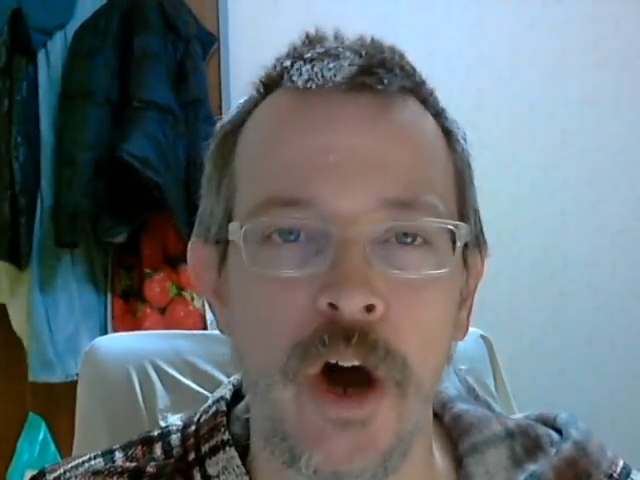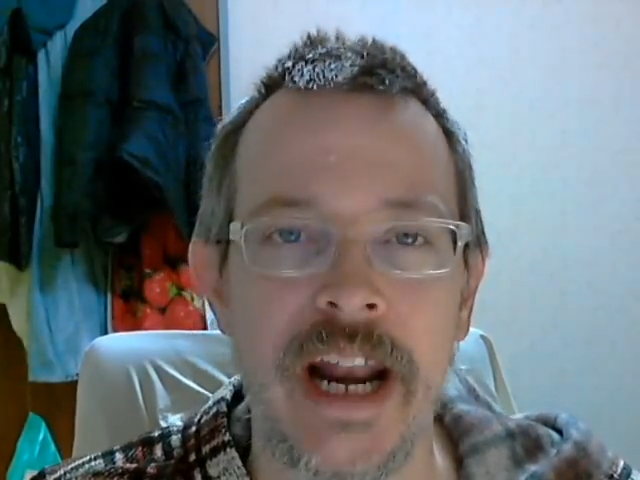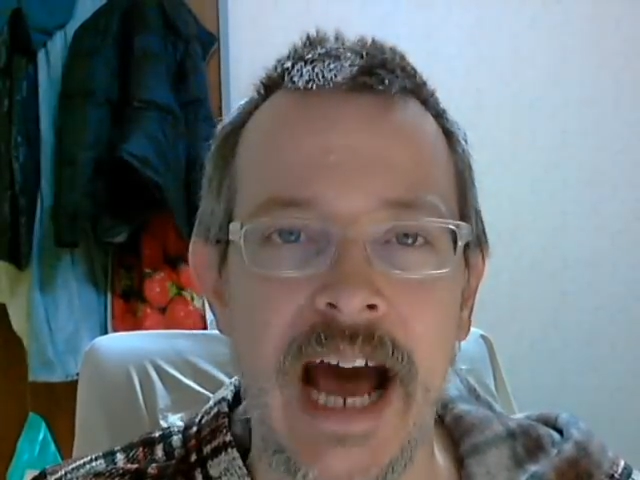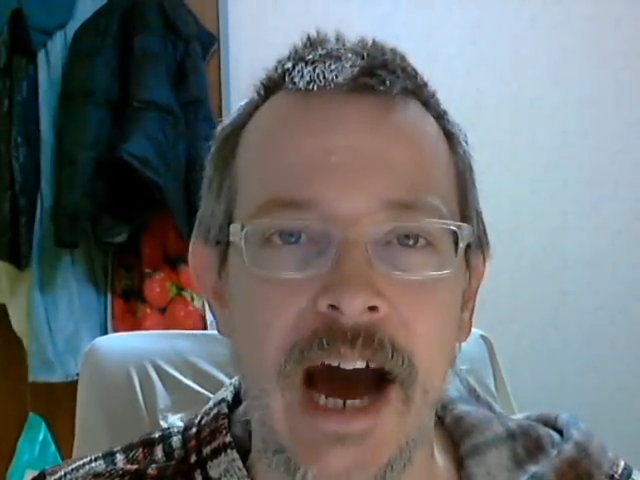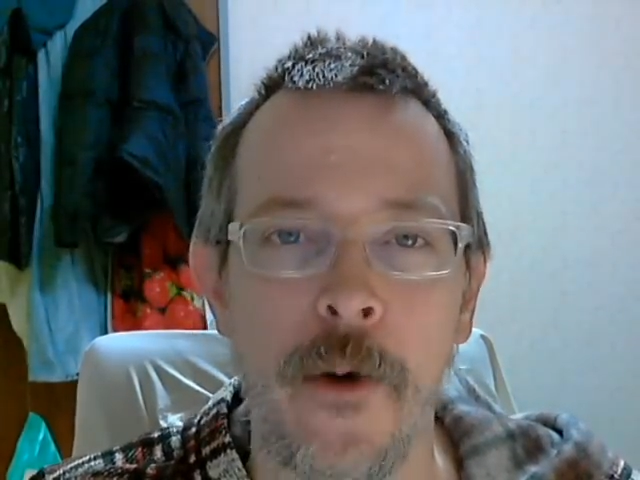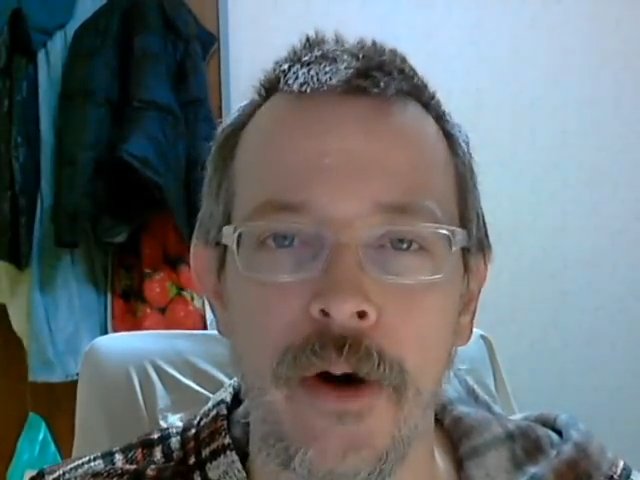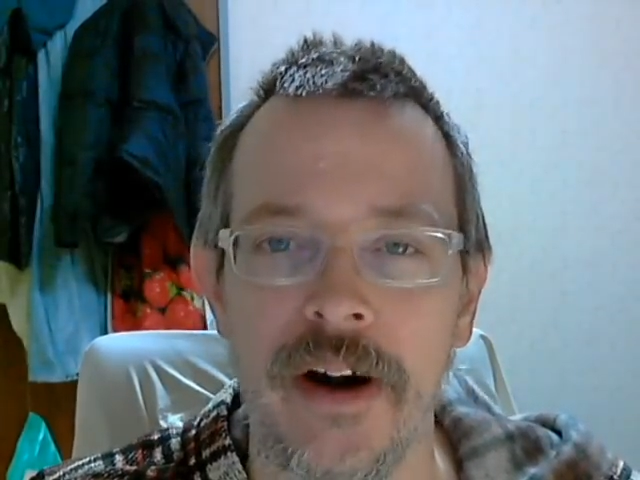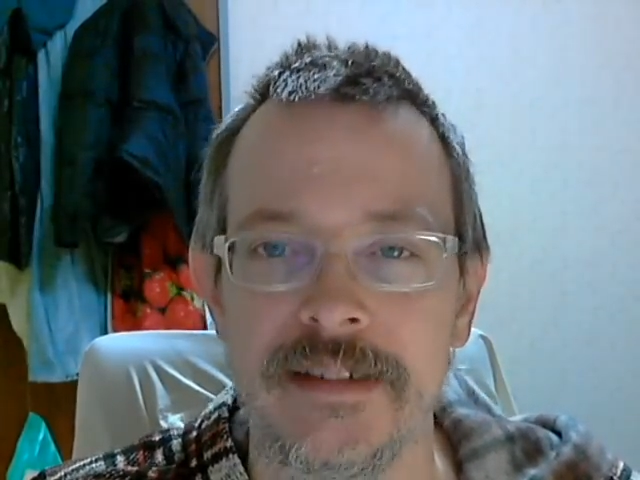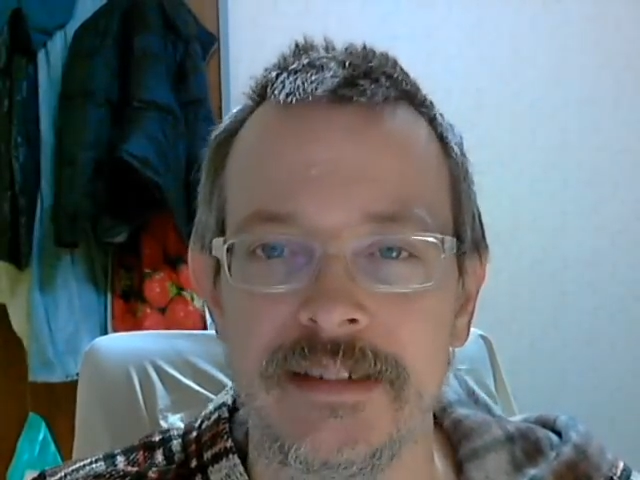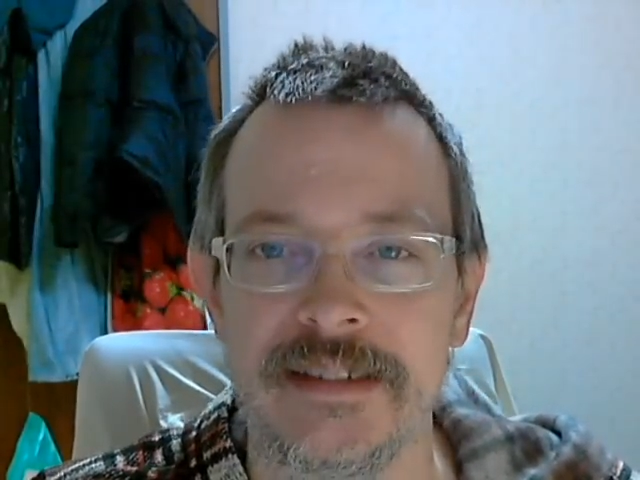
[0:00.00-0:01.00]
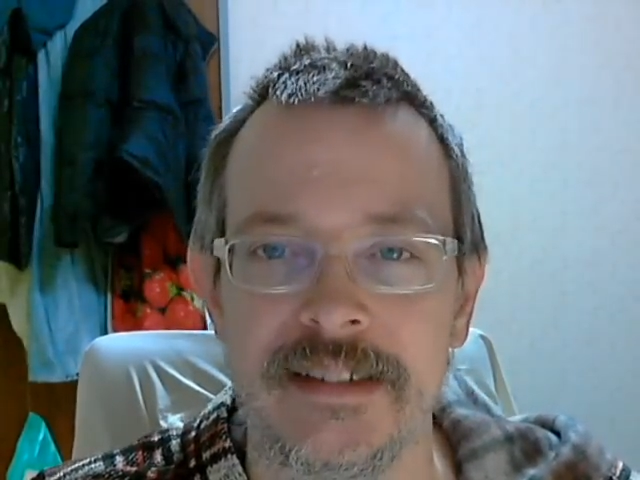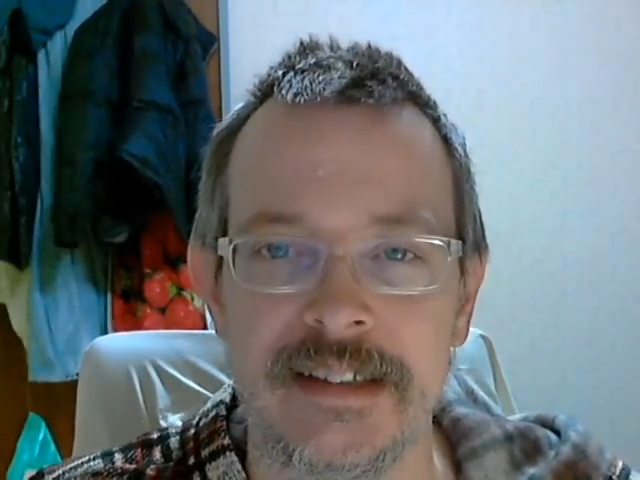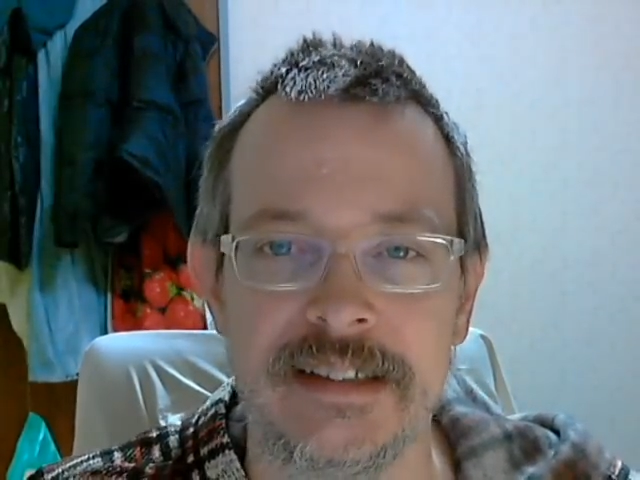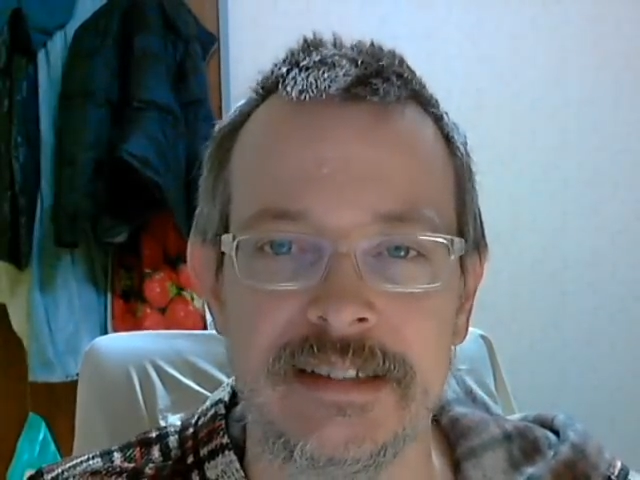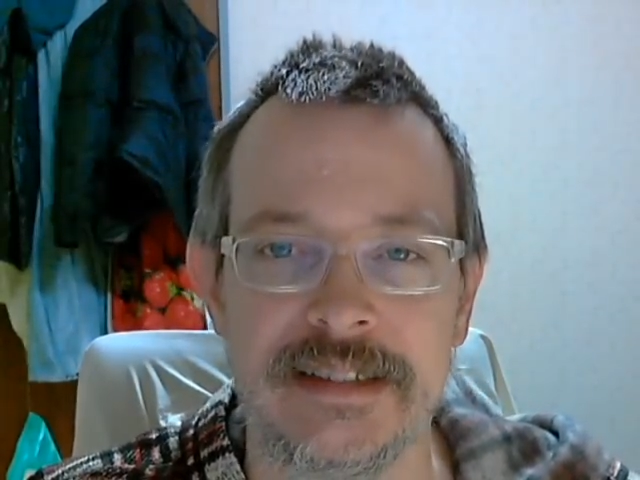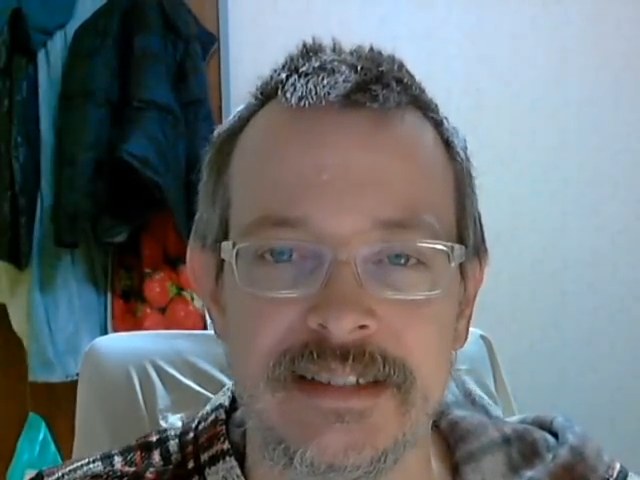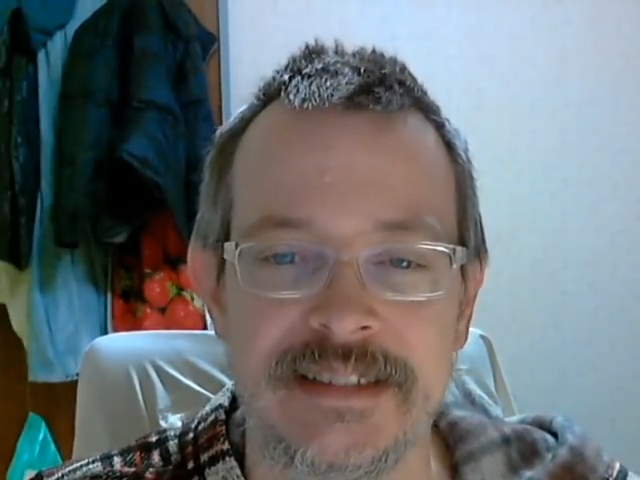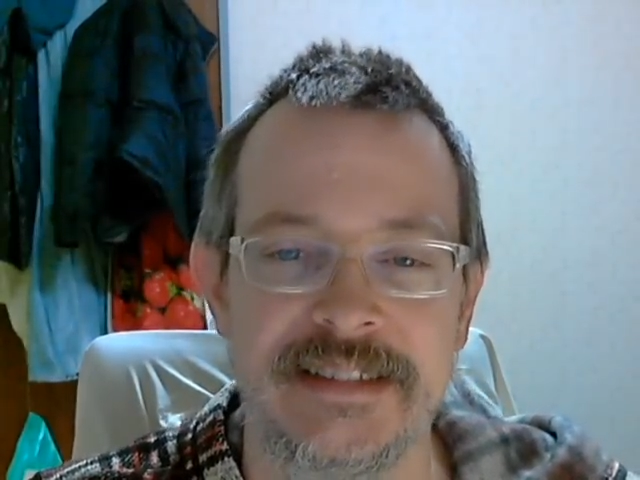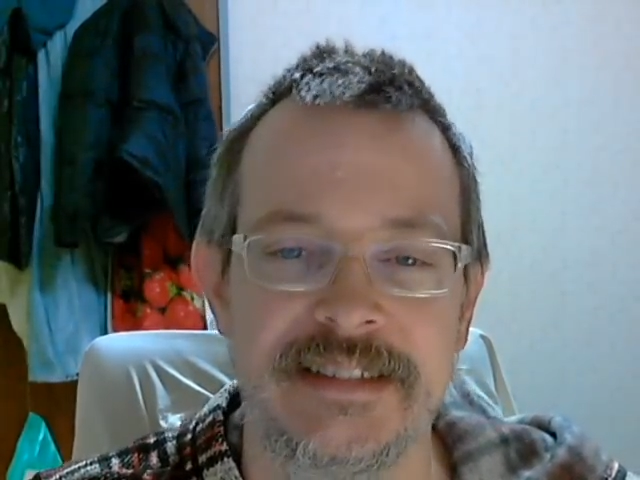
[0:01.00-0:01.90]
one hour. Ugh.